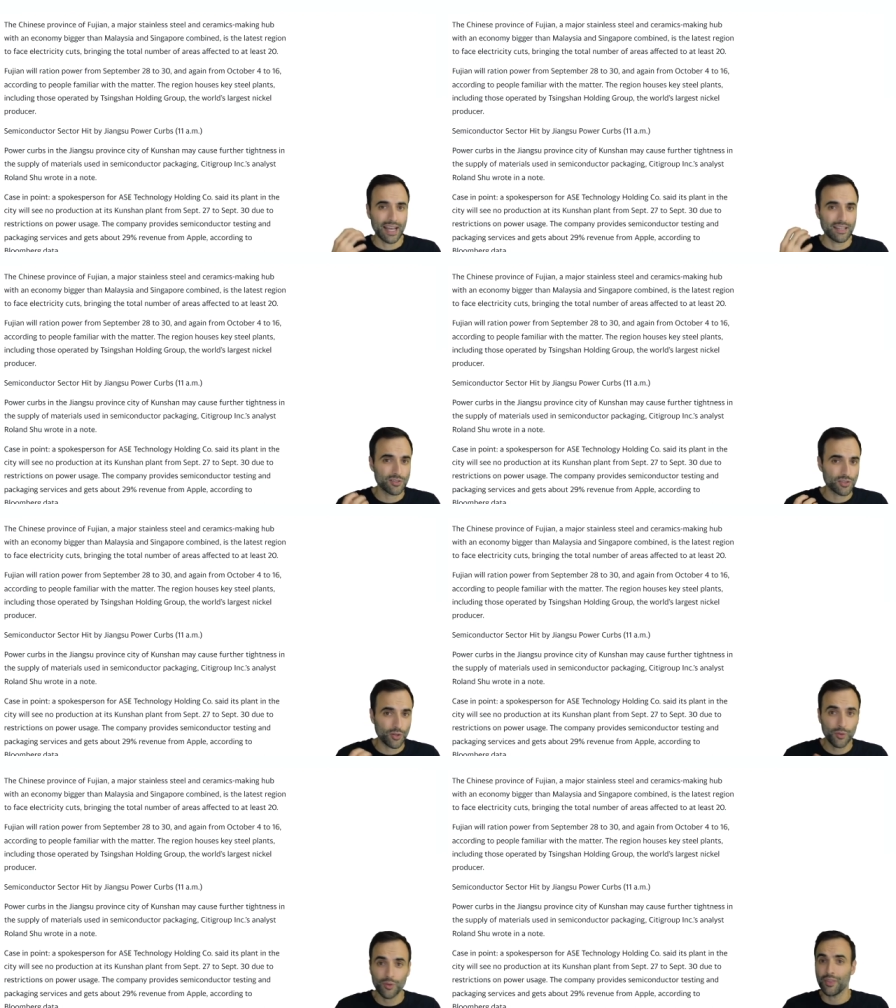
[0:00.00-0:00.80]
and
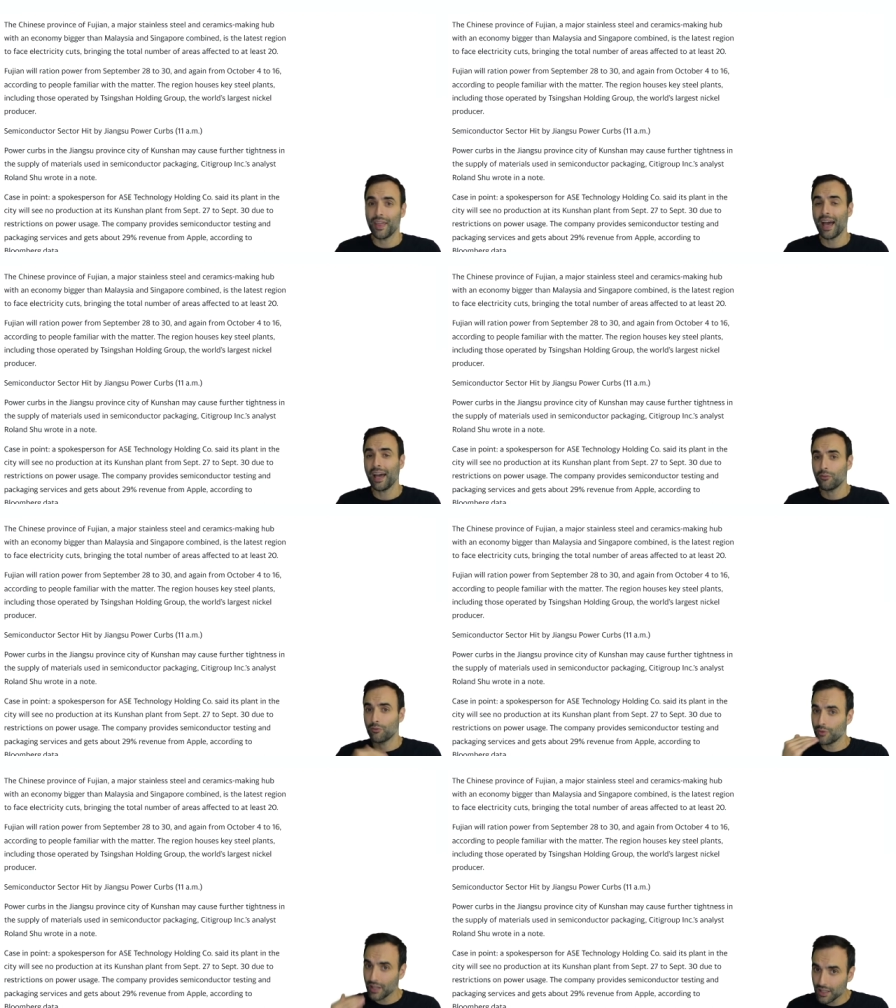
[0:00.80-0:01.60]
so that
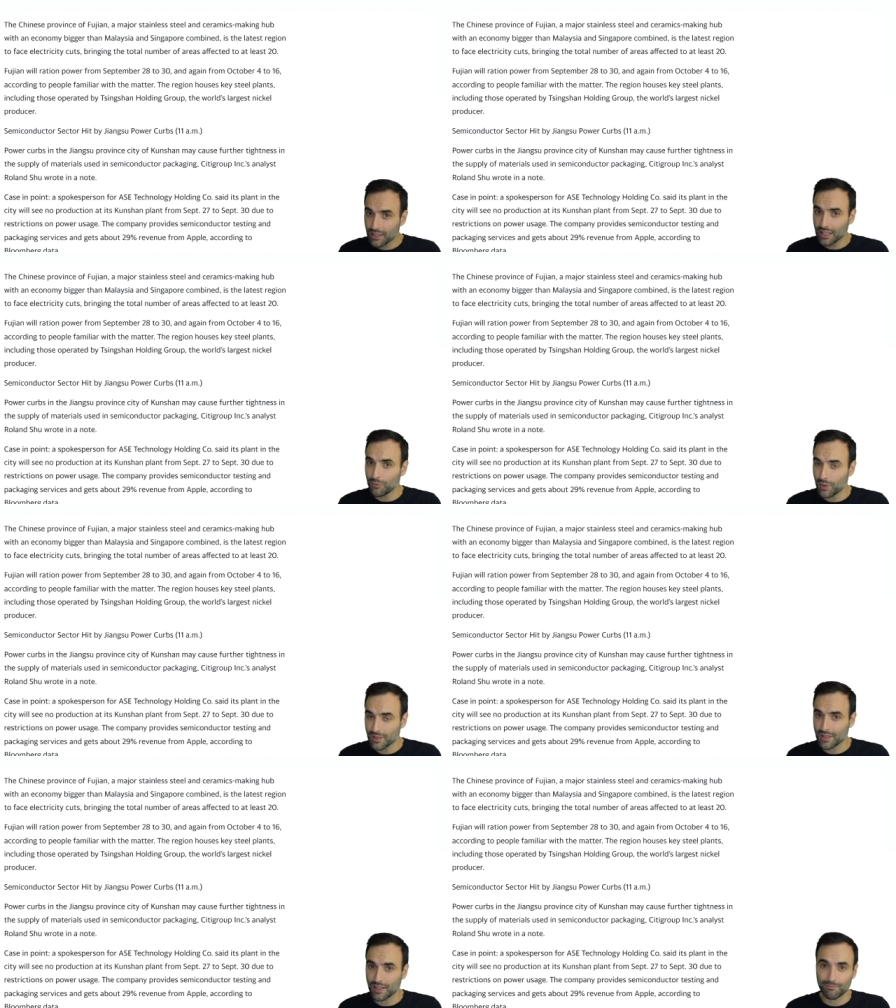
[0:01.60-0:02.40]
really
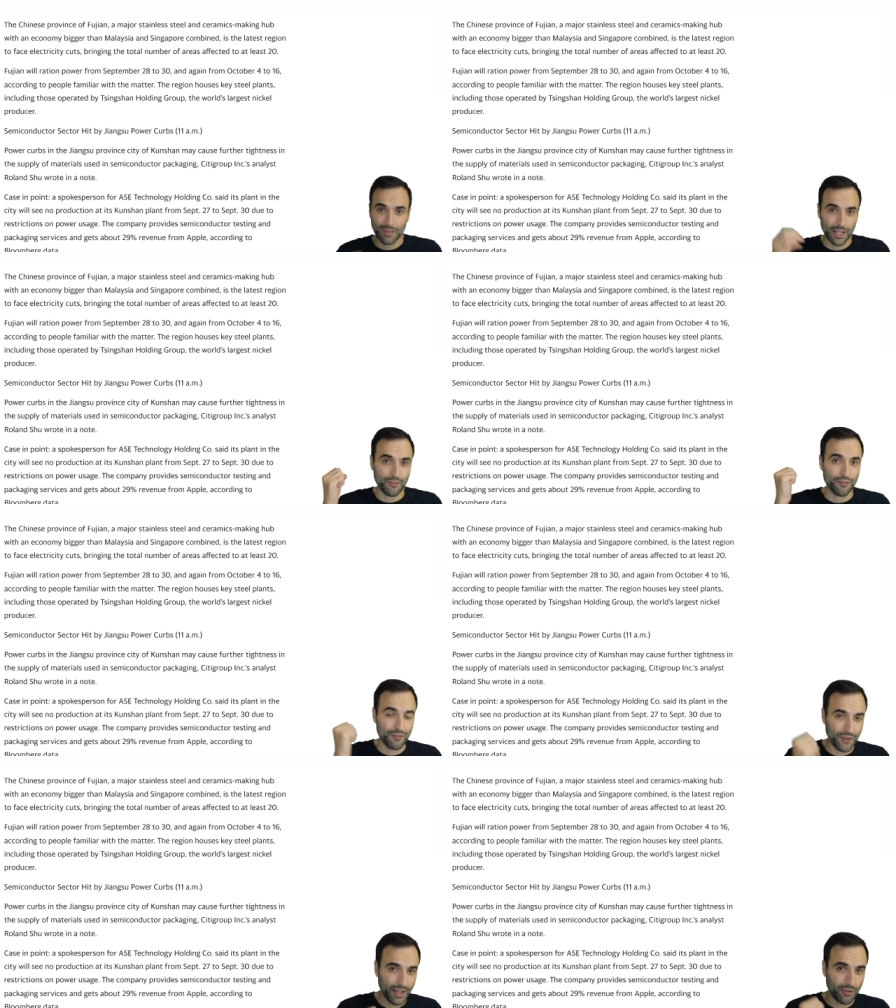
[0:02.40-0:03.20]
was the kind of
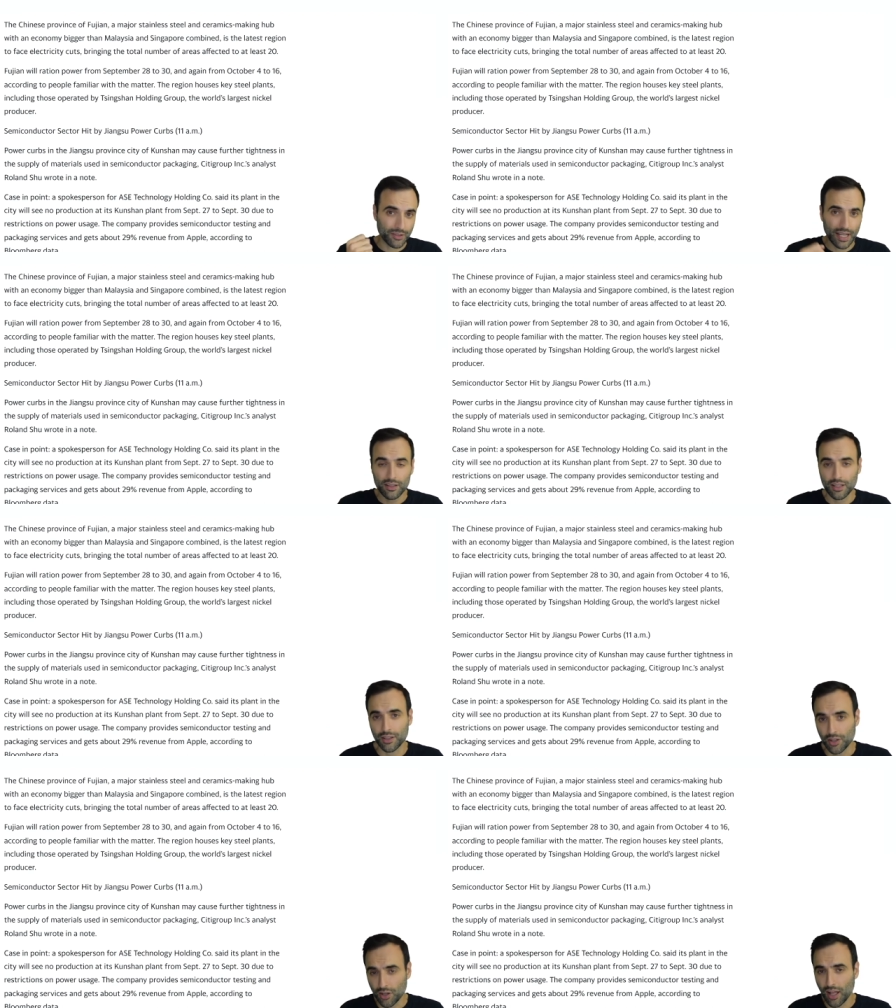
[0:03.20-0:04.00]
final nail
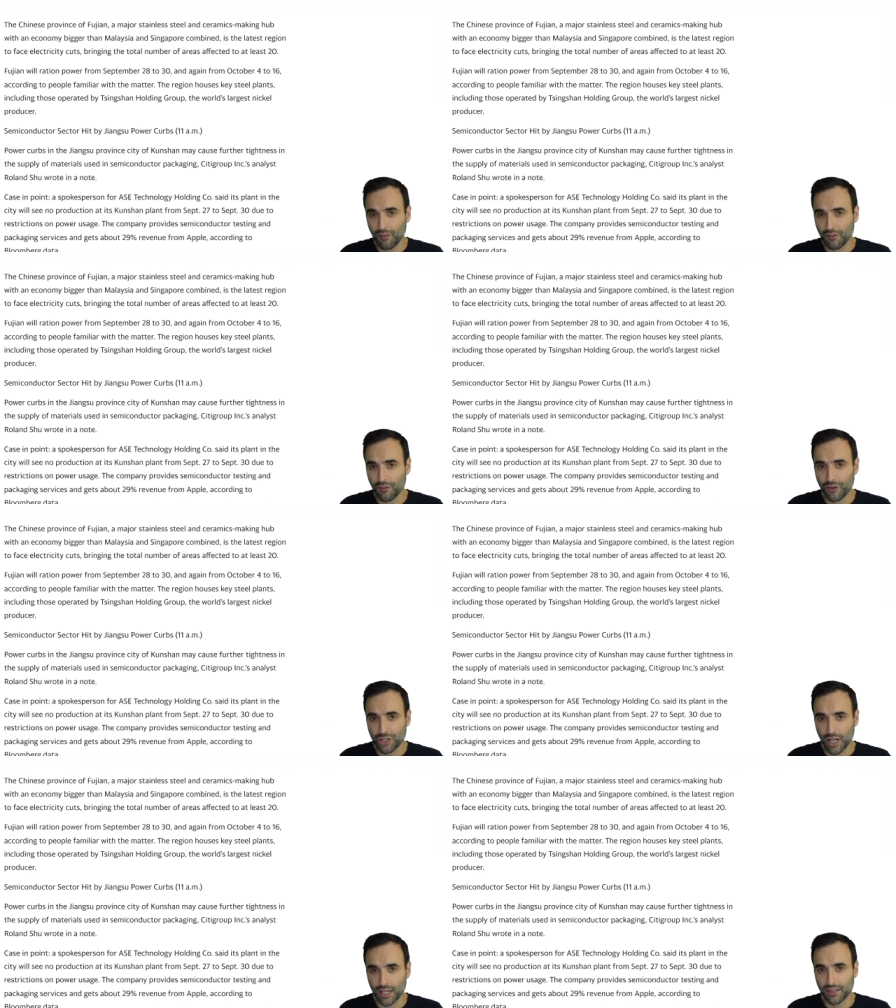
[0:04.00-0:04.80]
in the coffin for
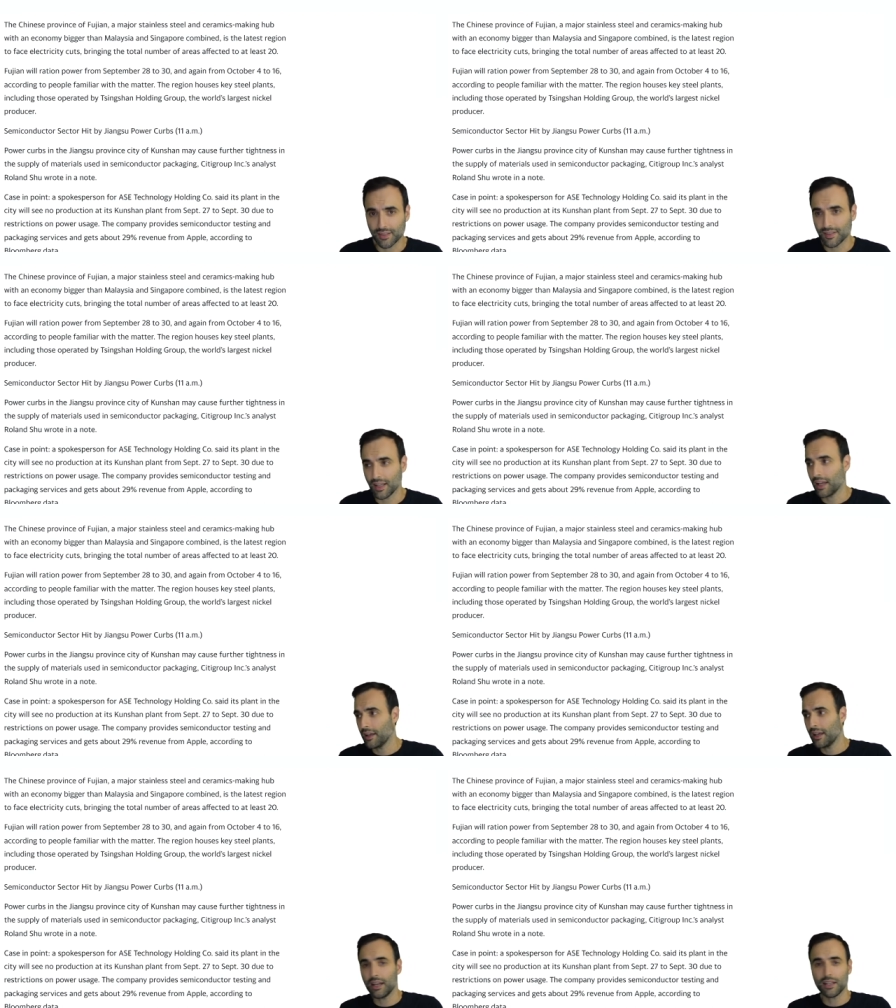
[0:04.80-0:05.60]
China to
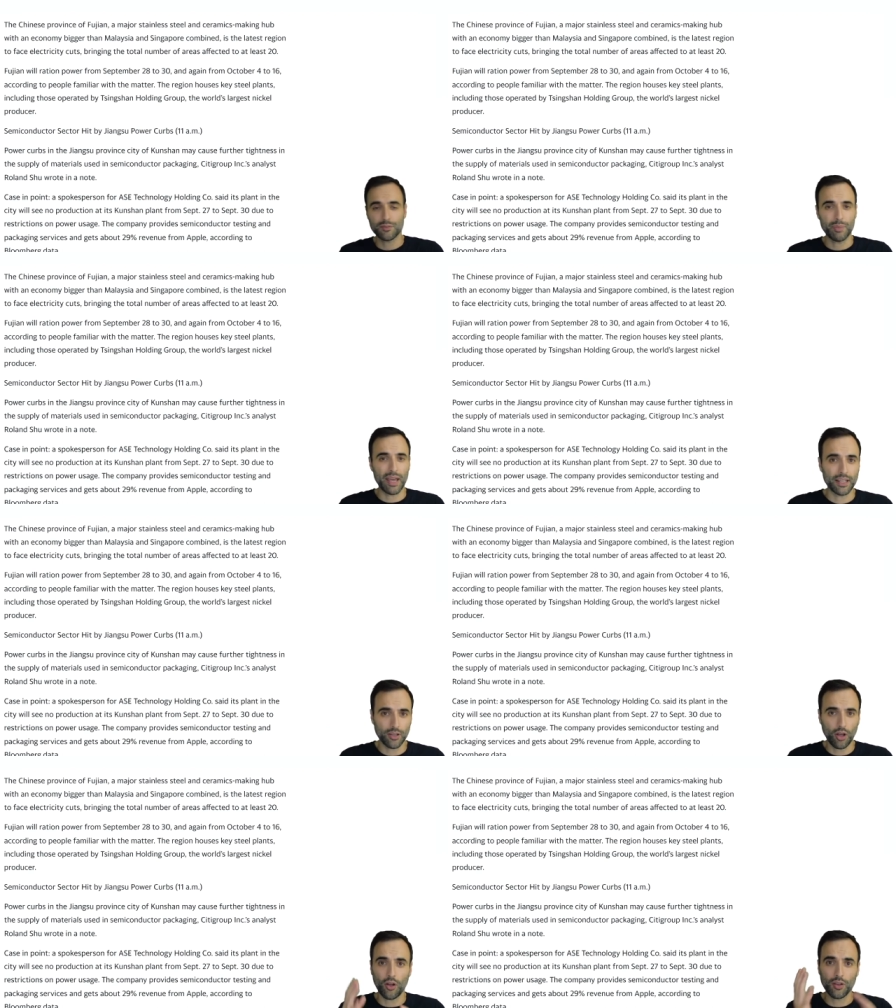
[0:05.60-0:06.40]
say it is
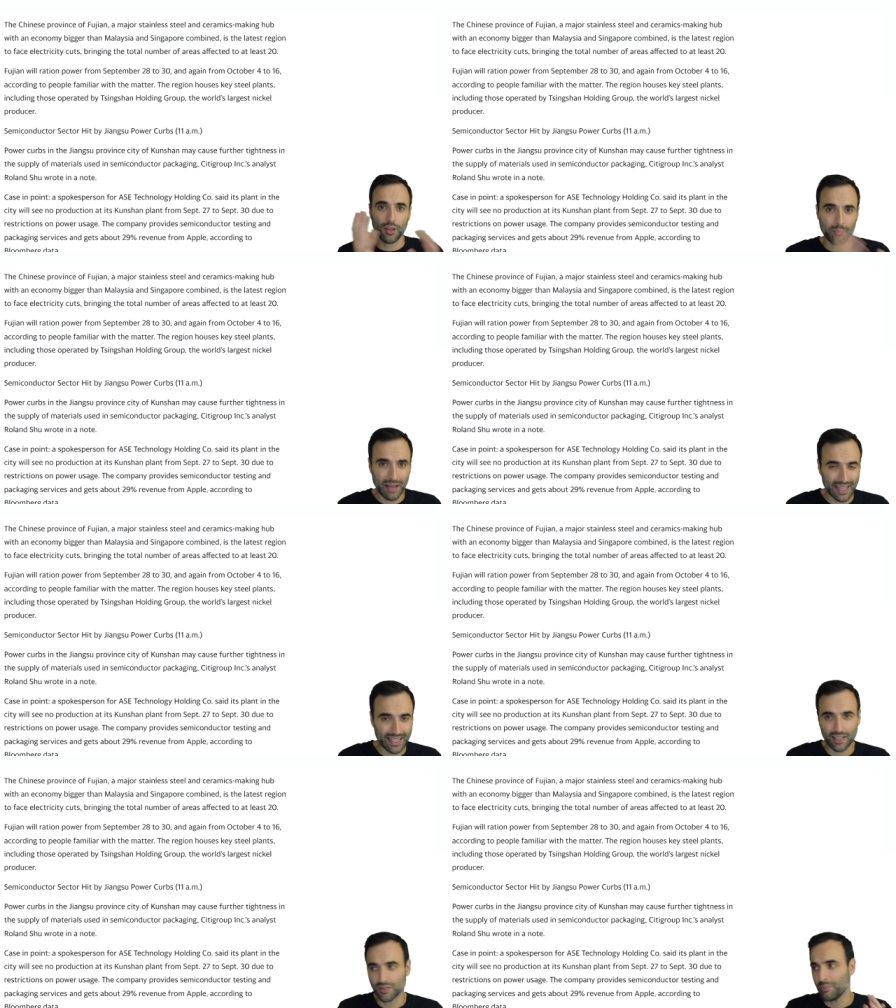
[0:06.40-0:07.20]
banned, all the
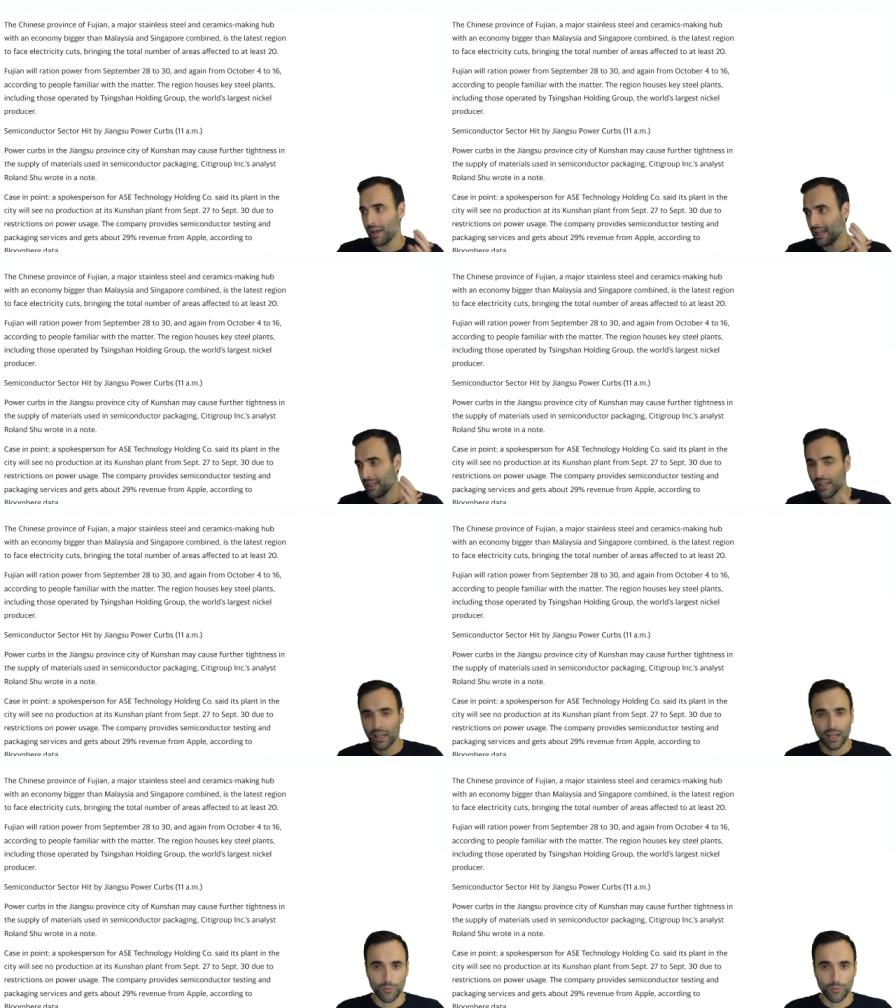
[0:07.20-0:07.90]
mining is banned,